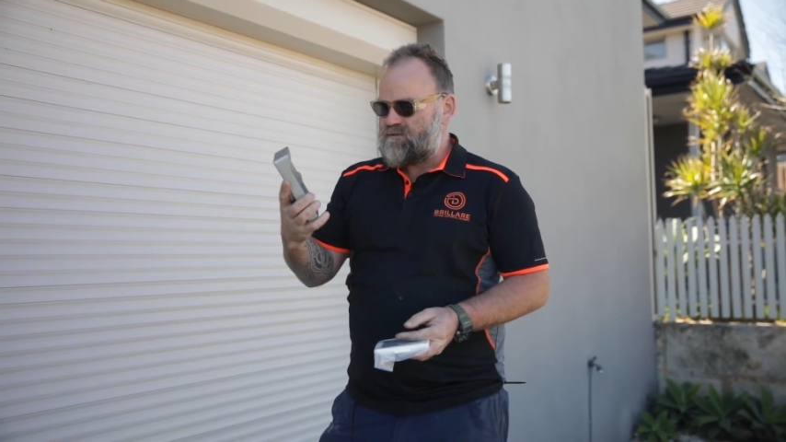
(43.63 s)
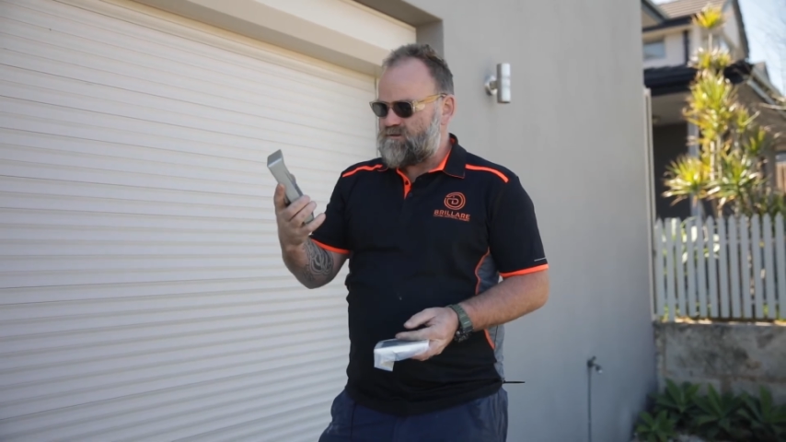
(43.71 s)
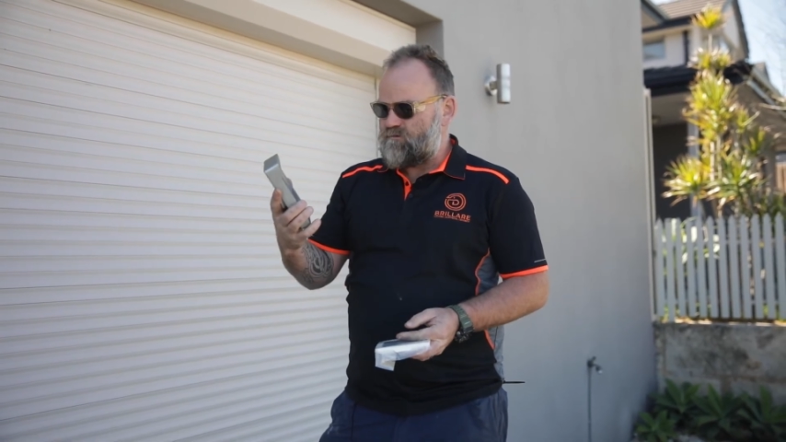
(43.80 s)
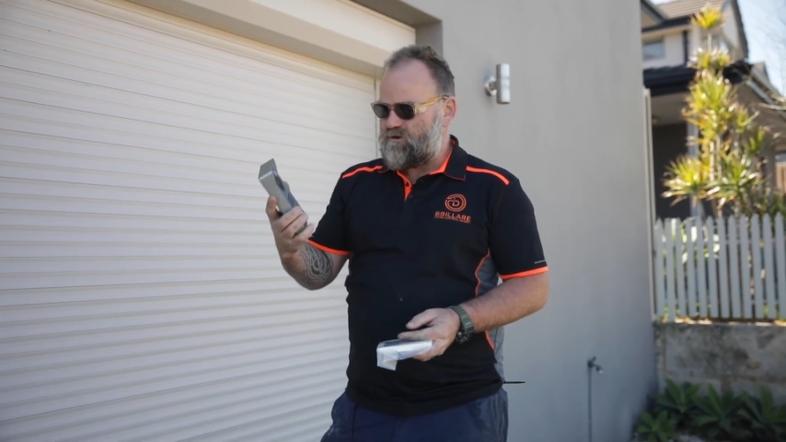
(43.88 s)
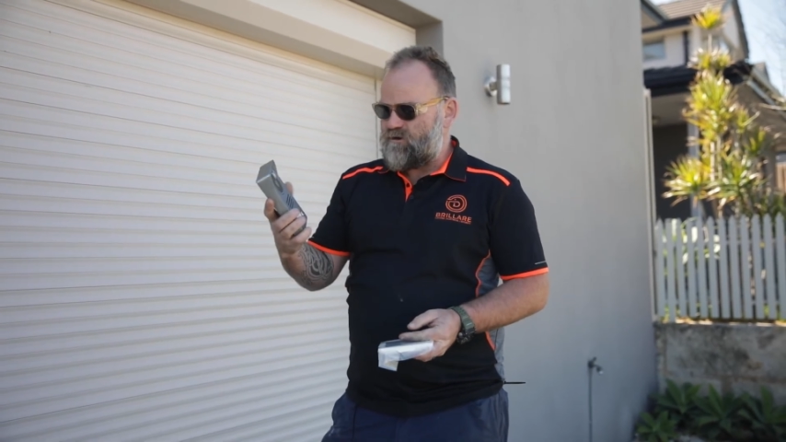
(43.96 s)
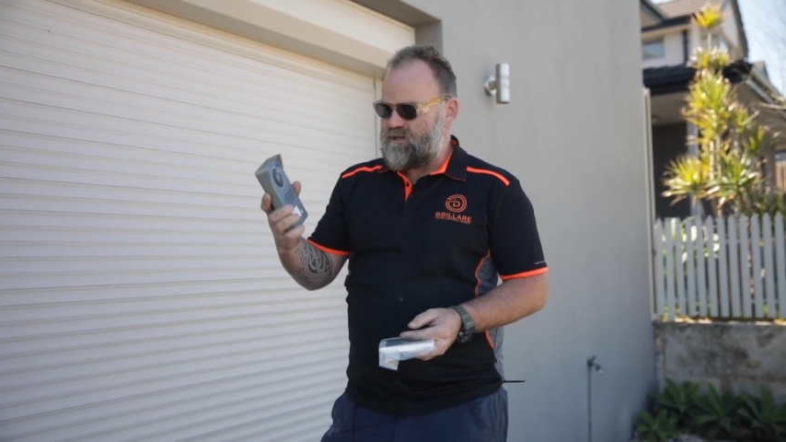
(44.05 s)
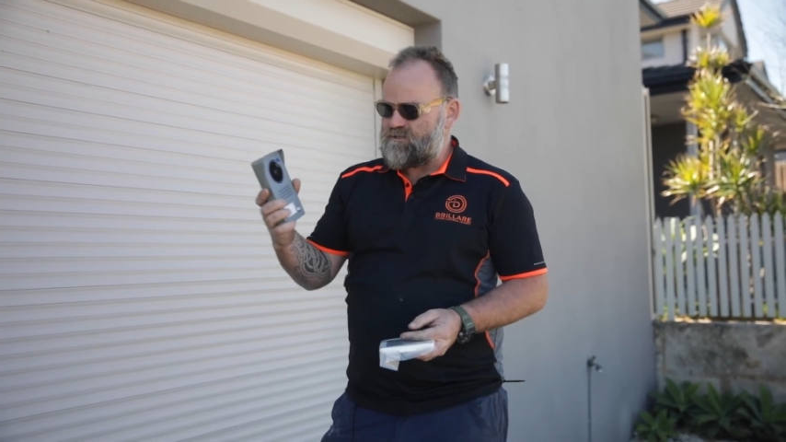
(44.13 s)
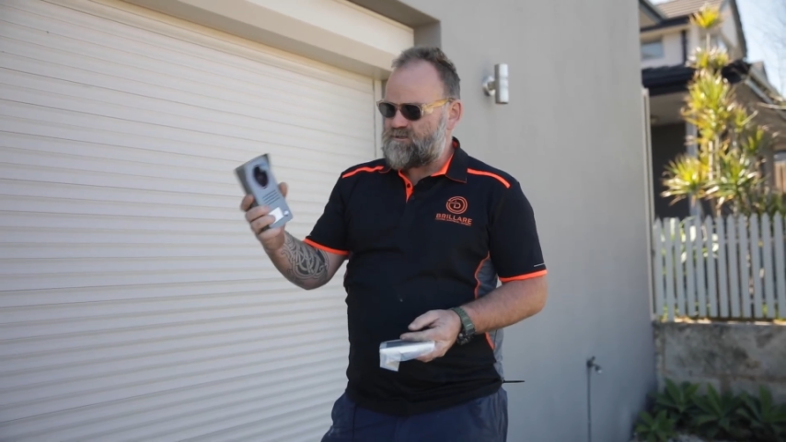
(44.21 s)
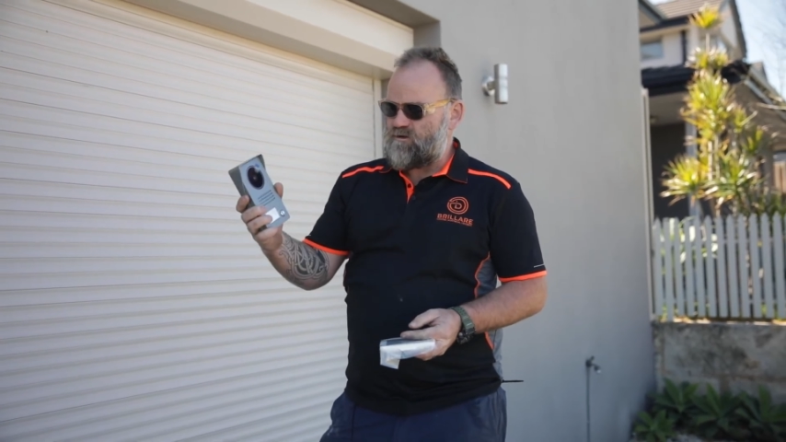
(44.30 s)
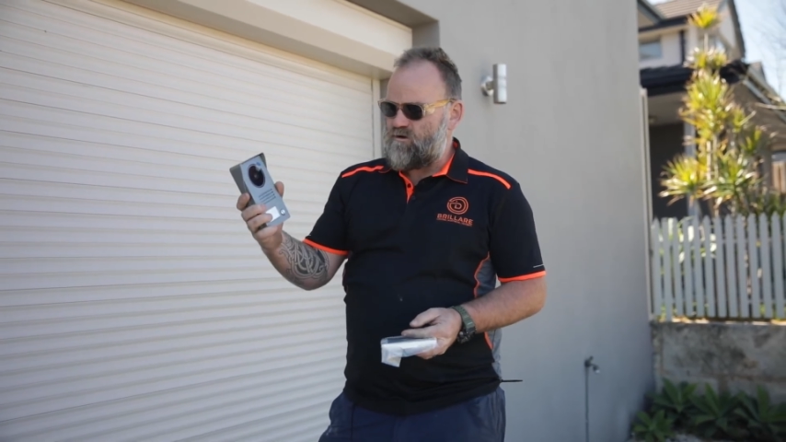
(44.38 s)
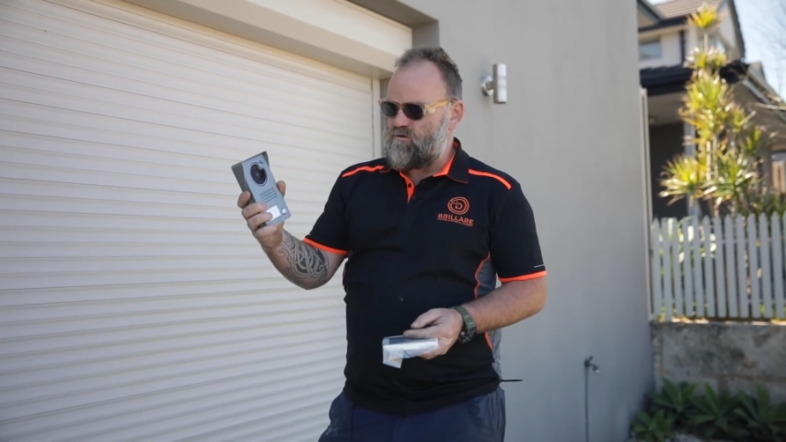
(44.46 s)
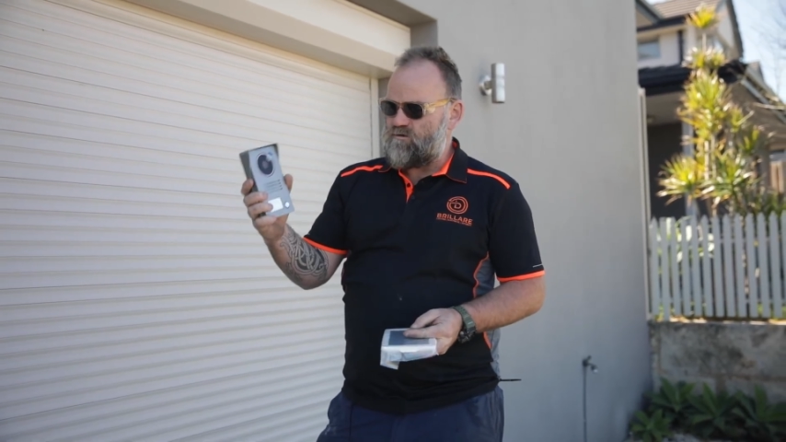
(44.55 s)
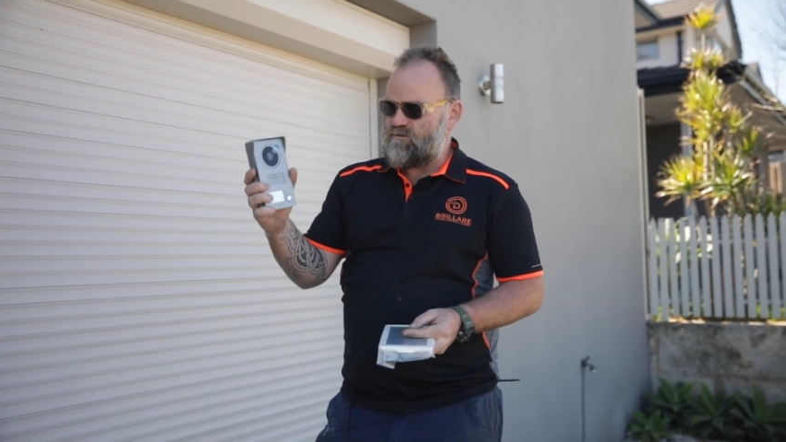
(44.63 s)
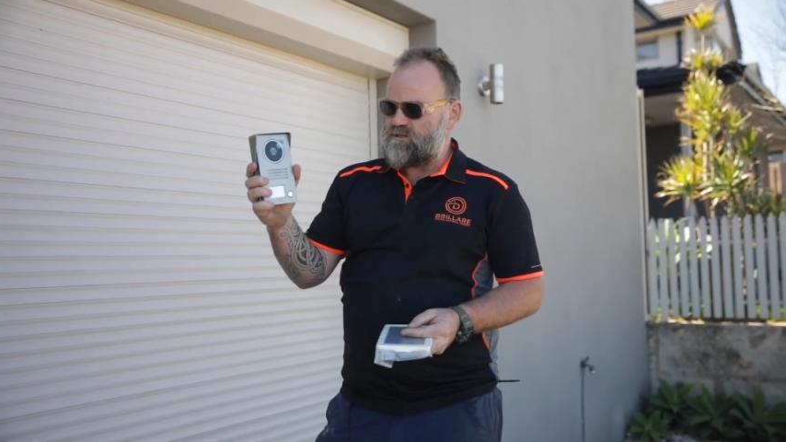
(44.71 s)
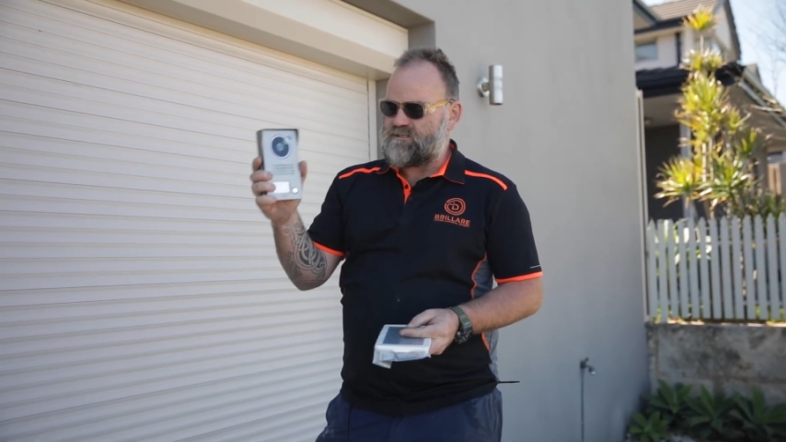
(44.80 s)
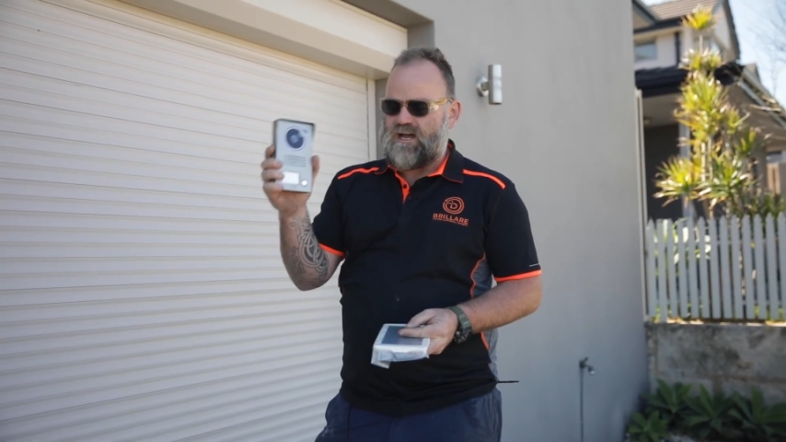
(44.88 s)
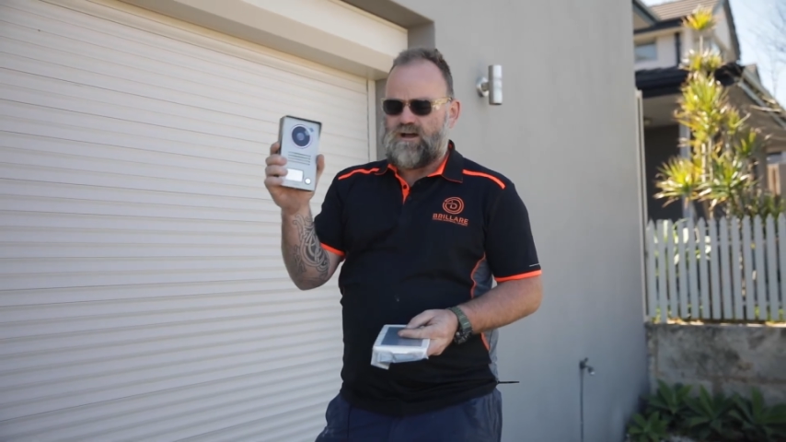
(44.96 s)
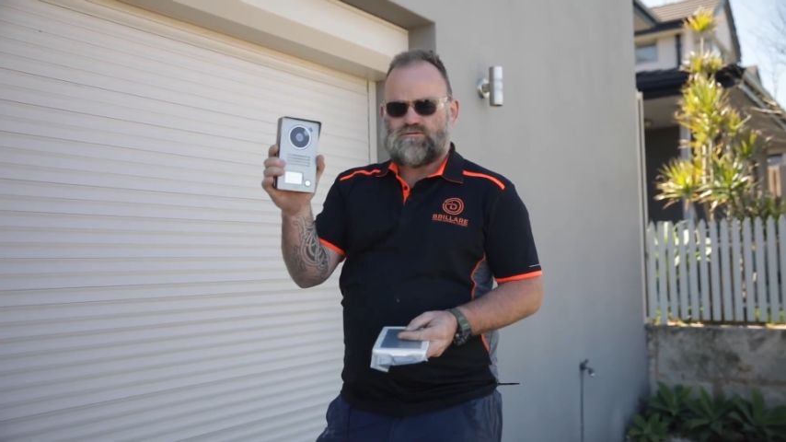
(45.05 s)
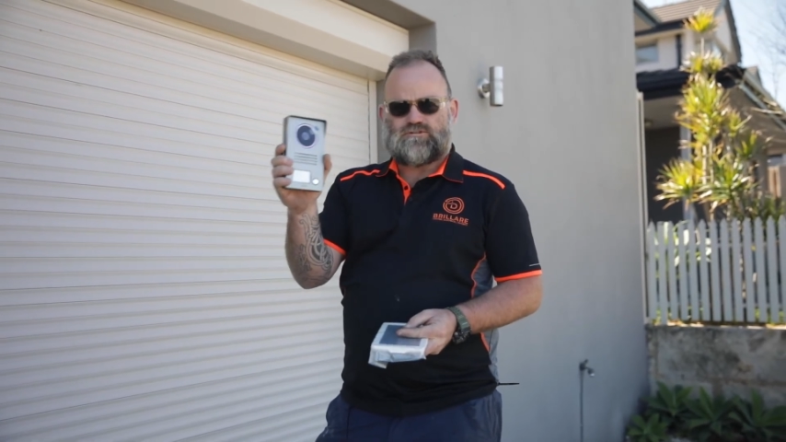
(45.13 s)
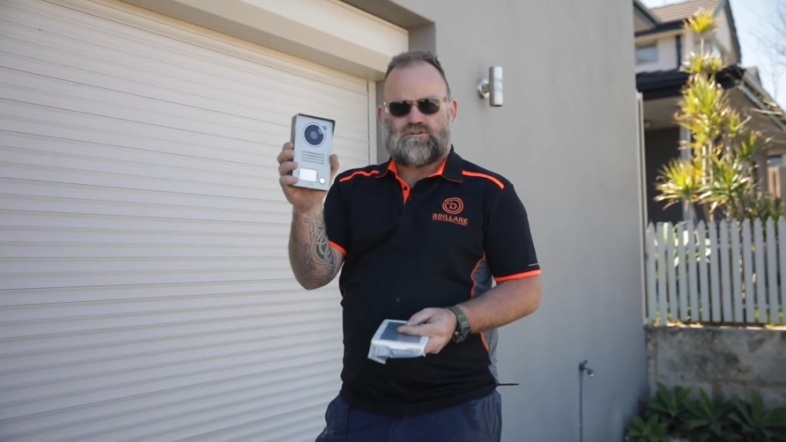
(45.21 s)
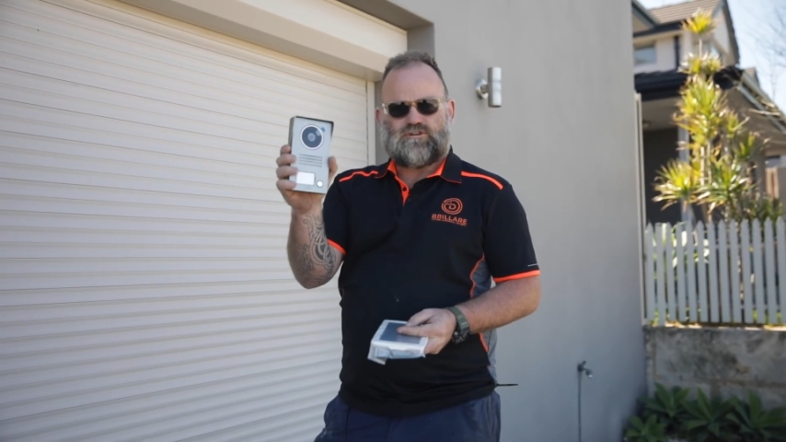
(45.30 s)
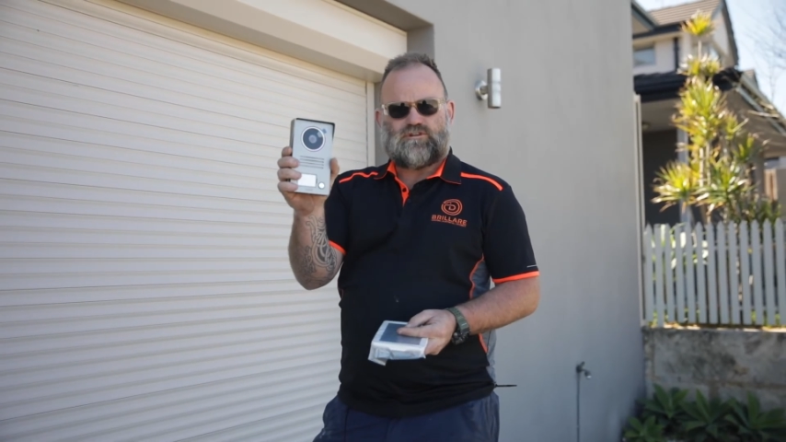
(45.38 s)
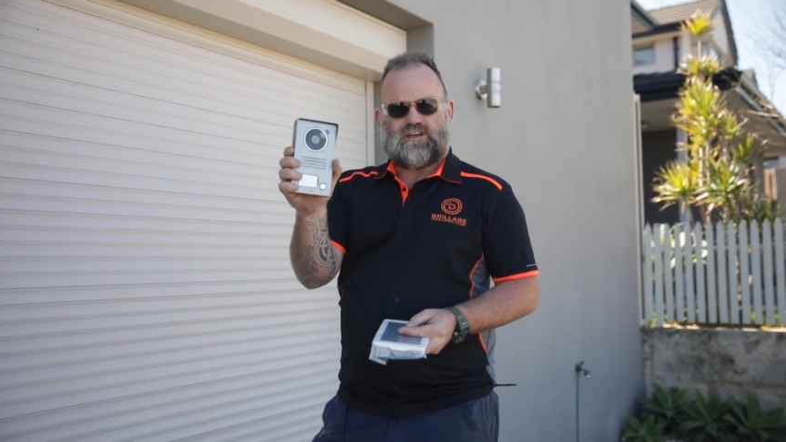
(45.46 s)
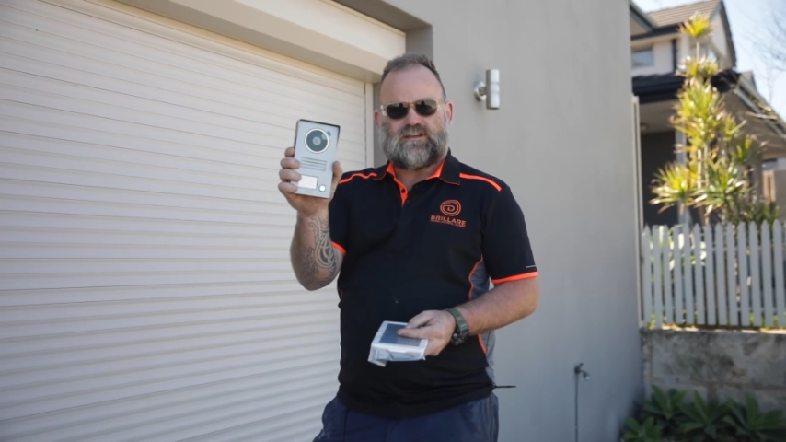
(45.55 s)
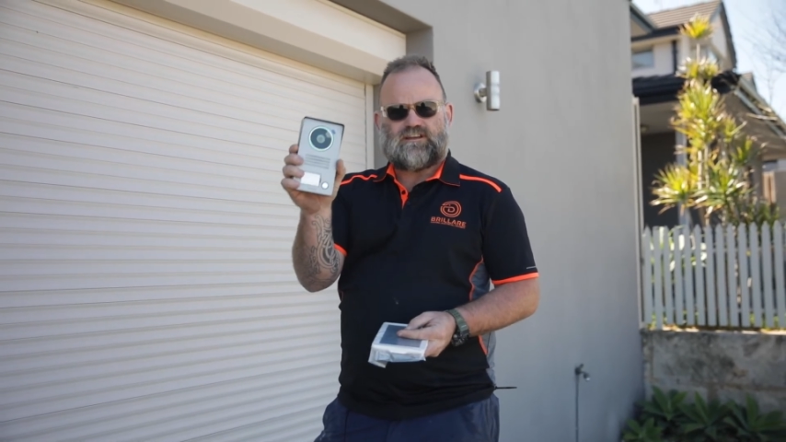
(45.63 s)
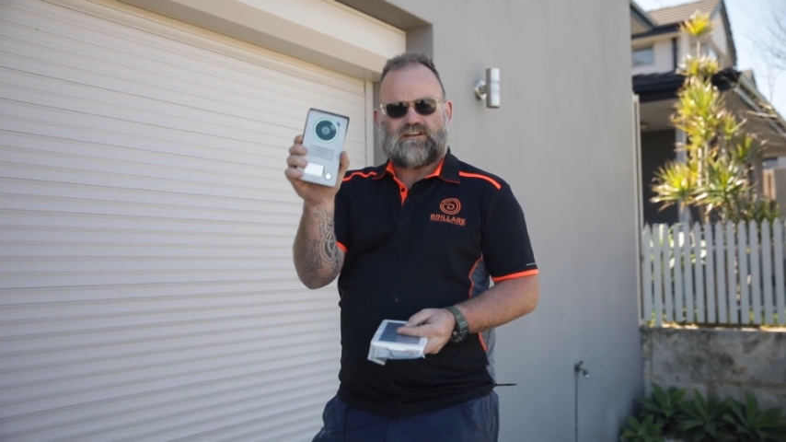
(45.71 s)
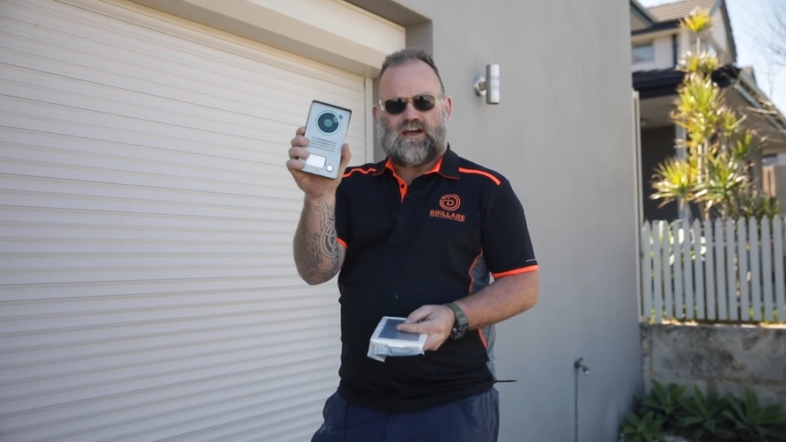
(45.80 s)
So we're going to install this outdoor unit